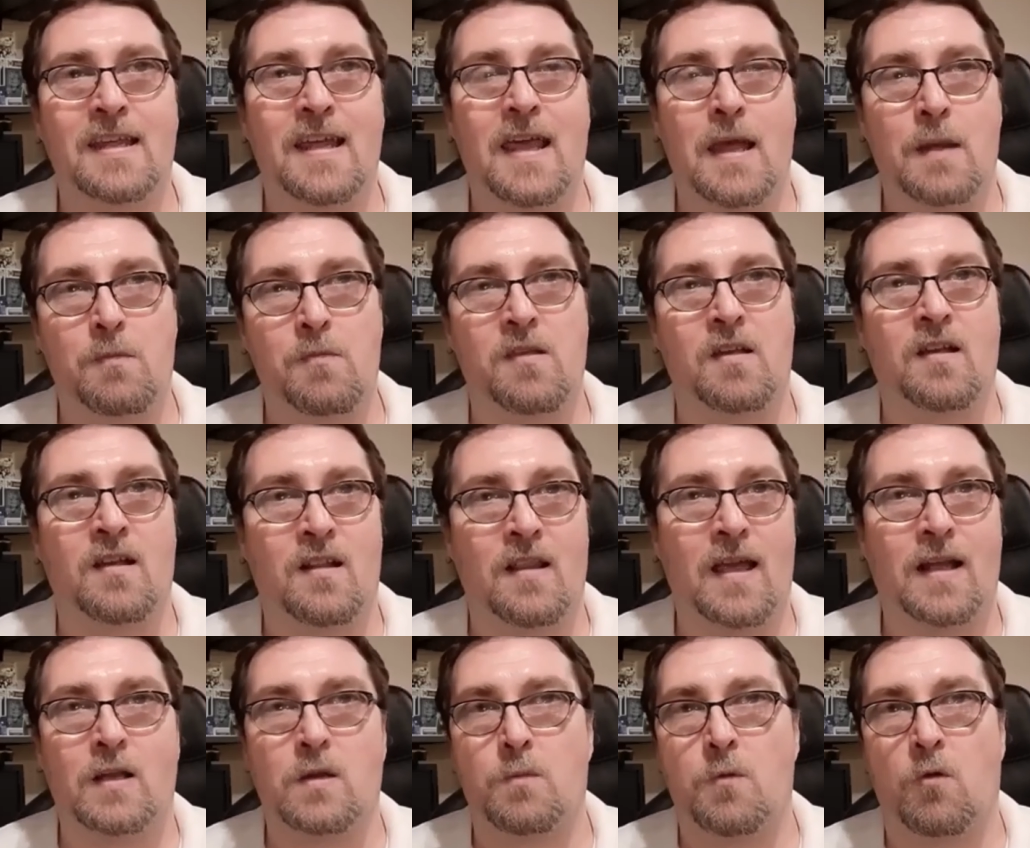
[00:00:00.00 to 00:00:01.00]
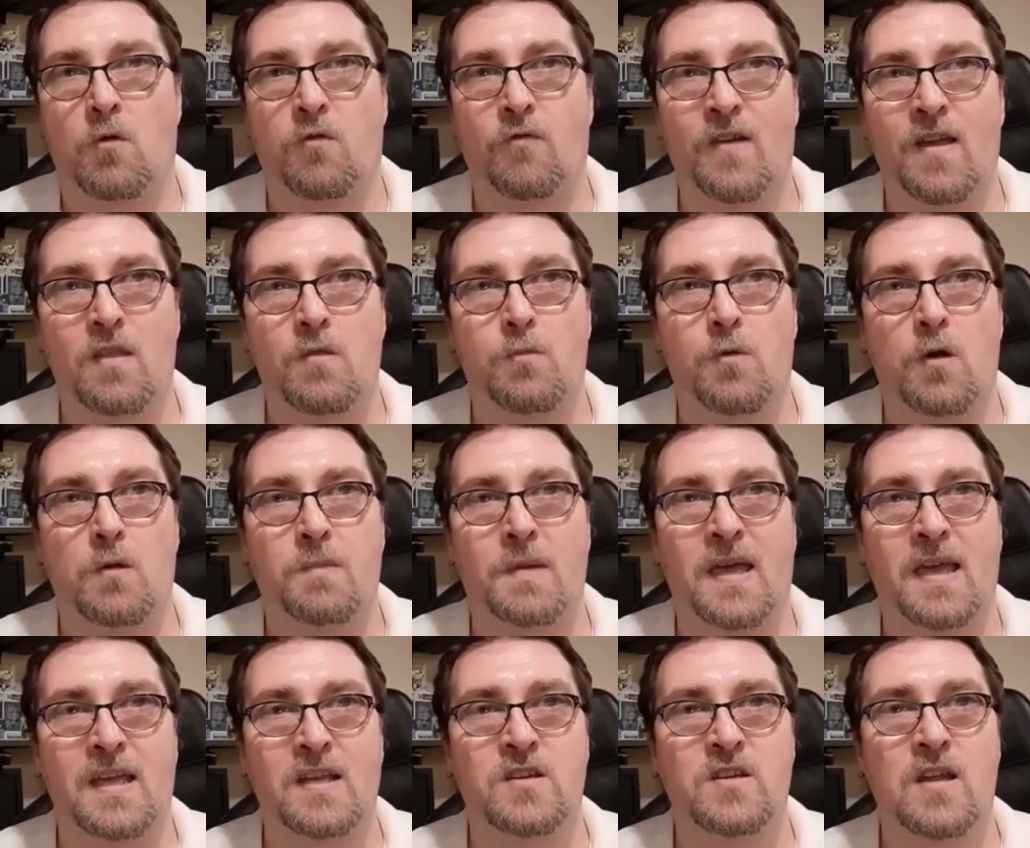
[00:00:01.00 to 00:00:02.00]
Games and Collectibles Facebook
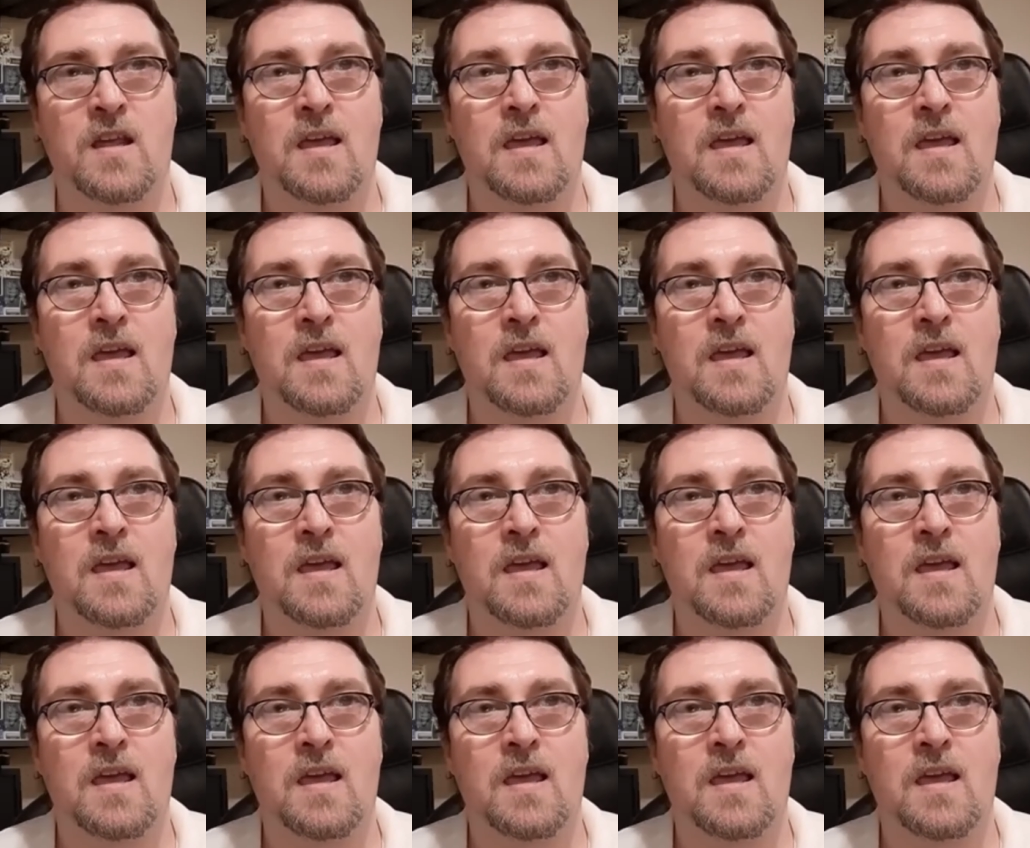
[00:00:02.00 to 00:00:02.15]
page.